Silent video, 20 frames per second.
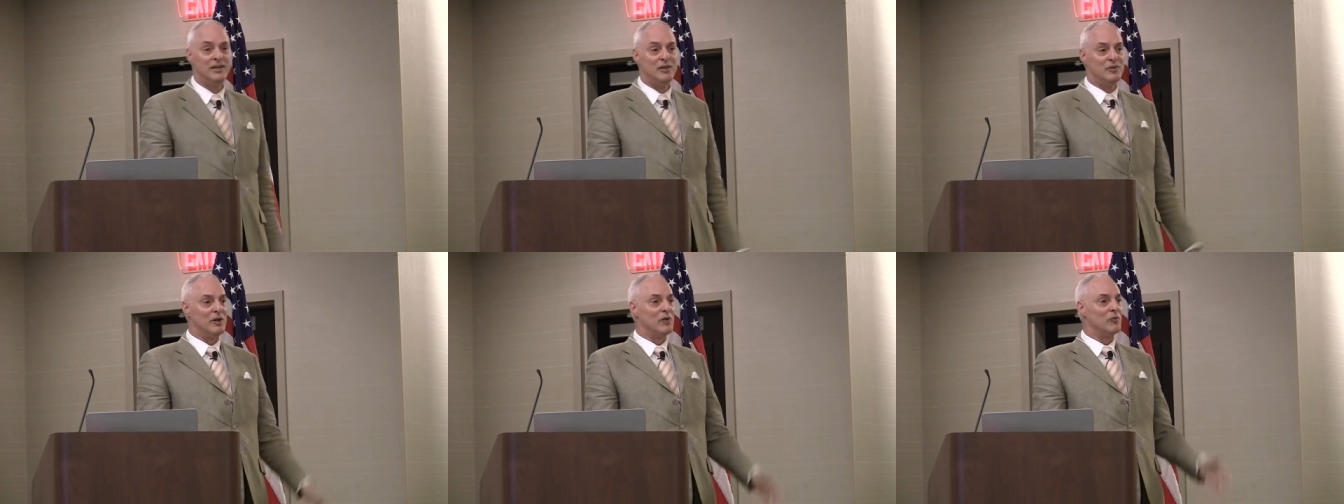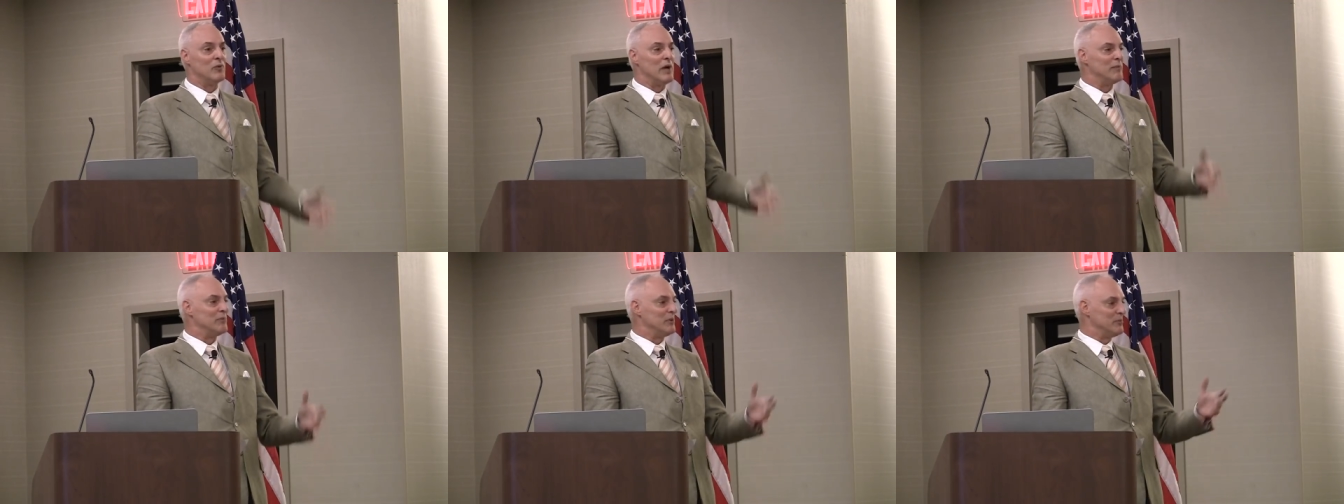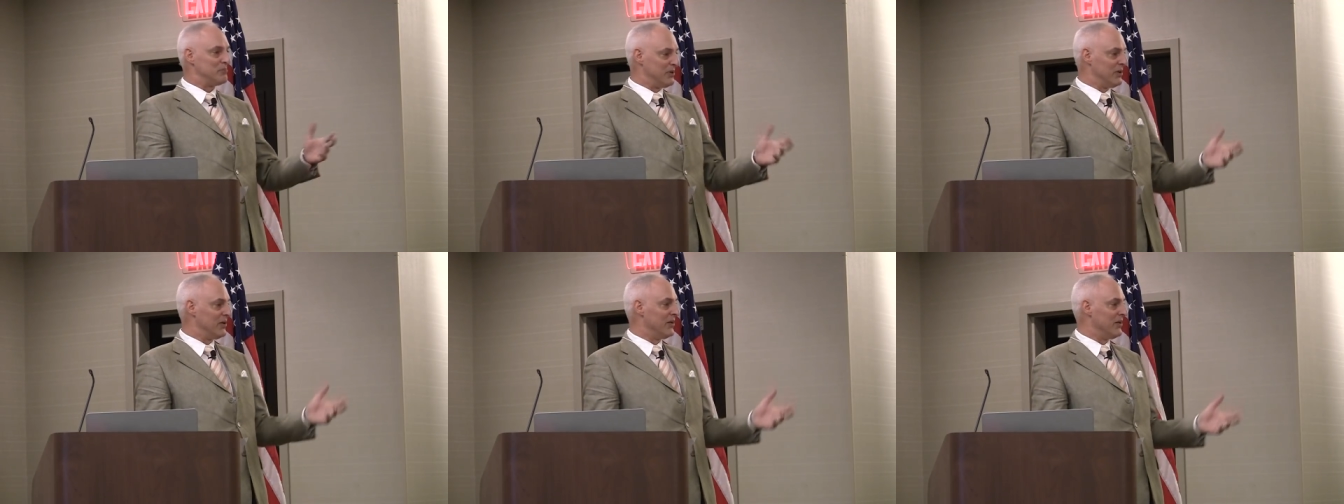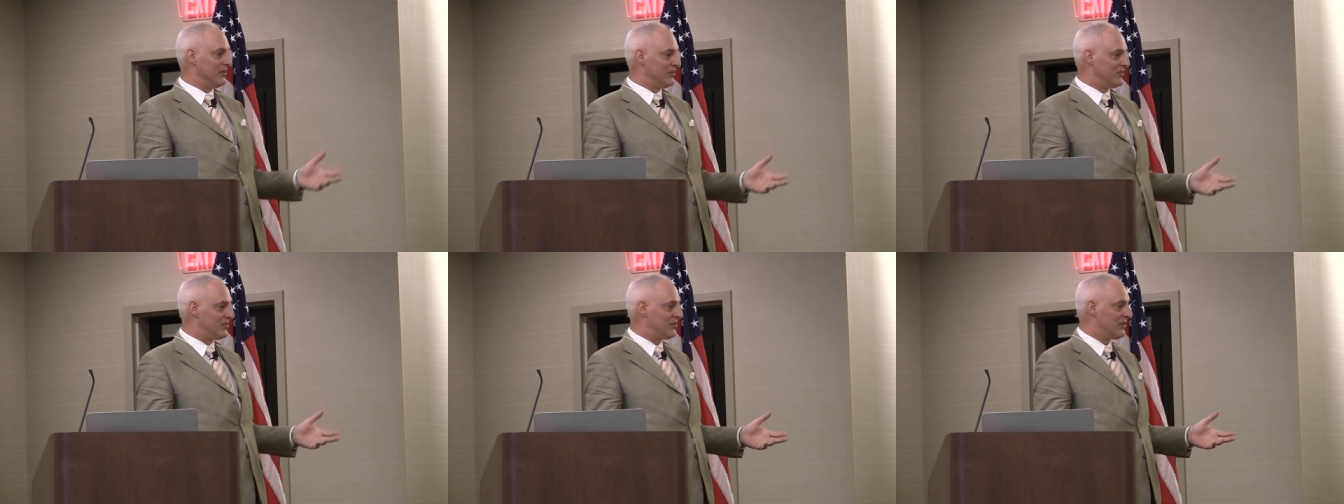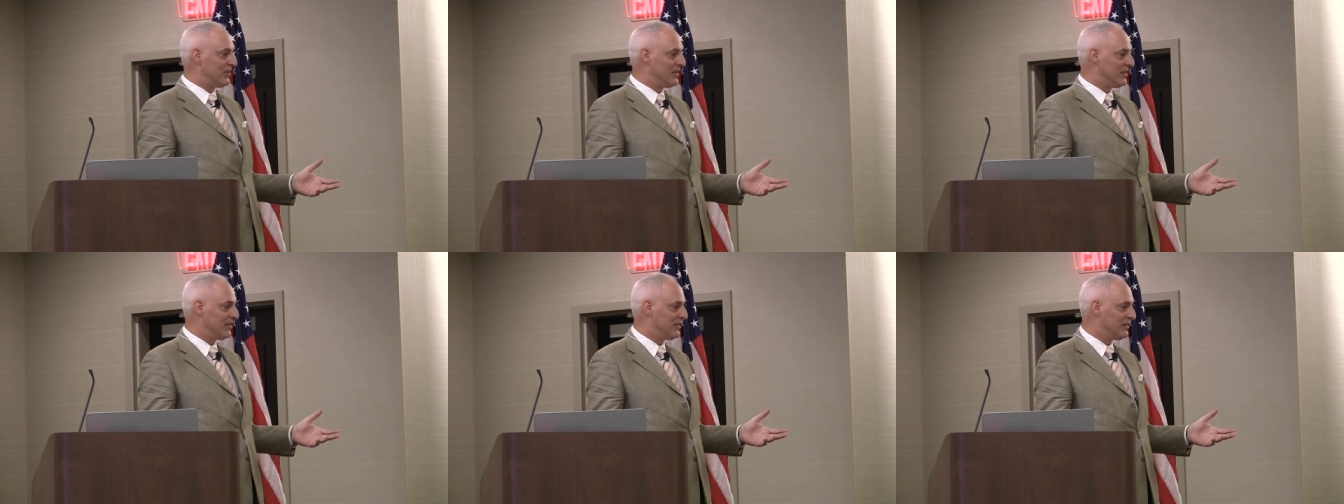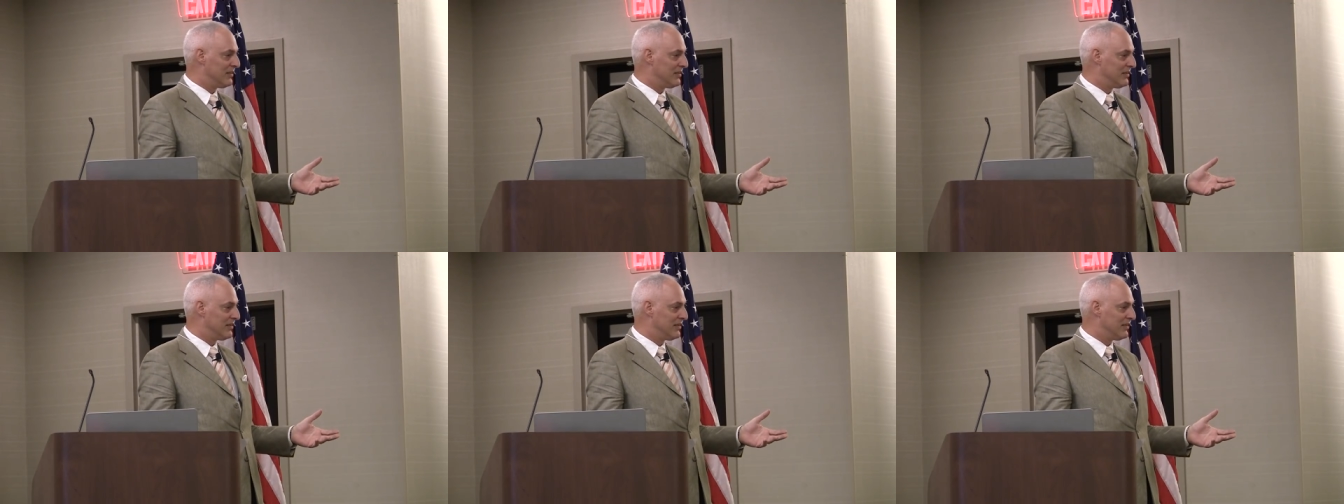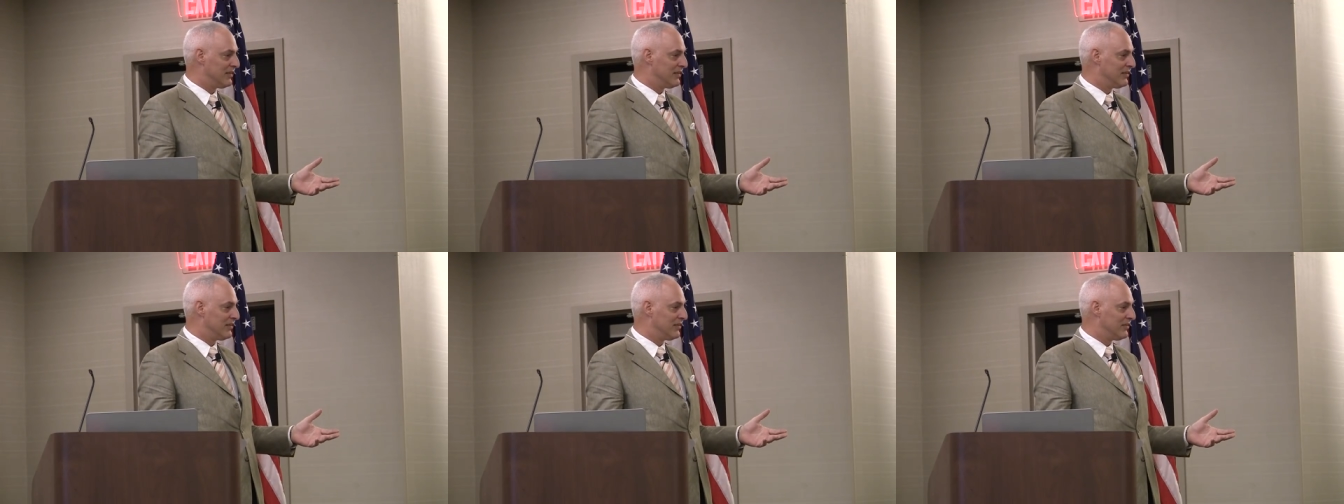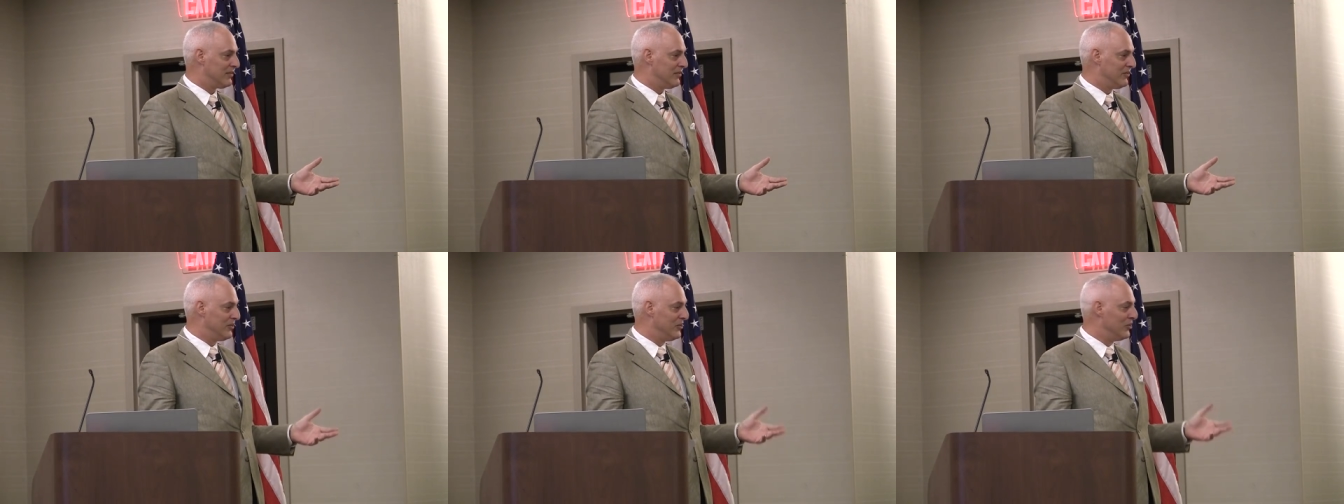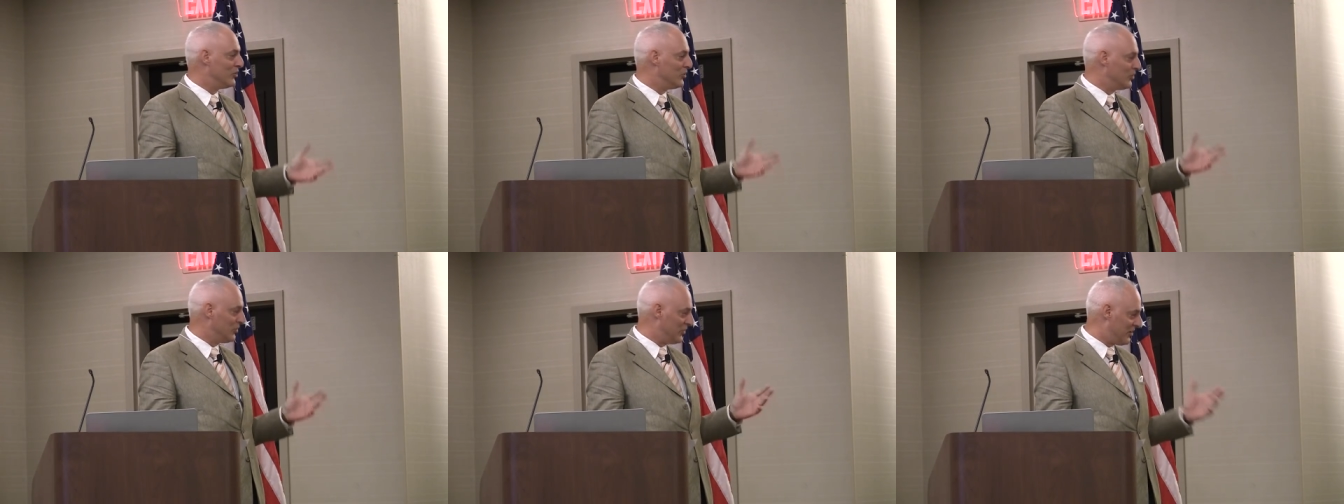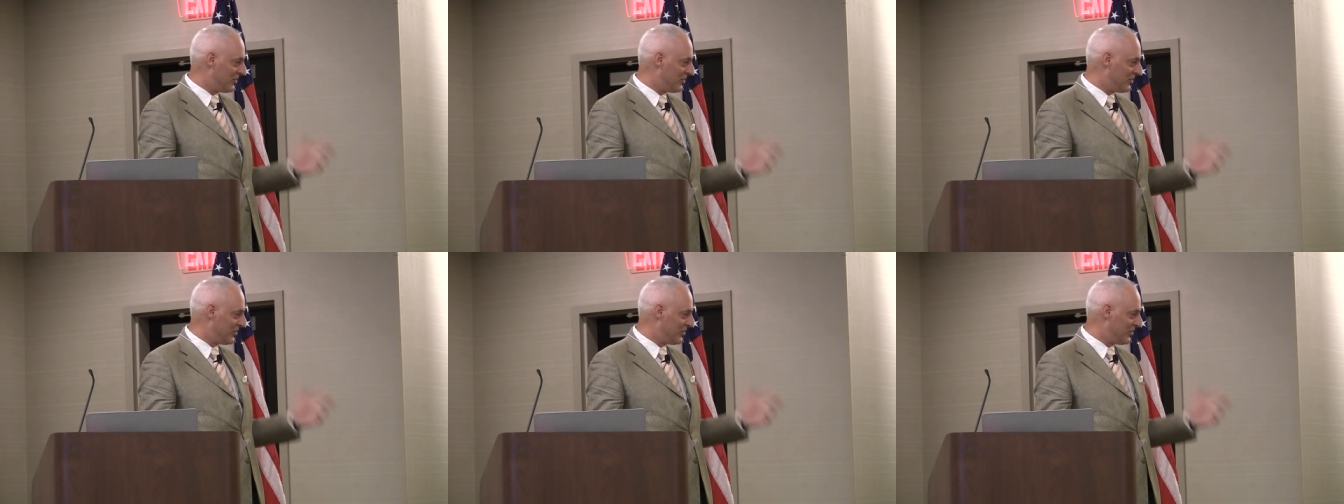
Well, Robert Burns knew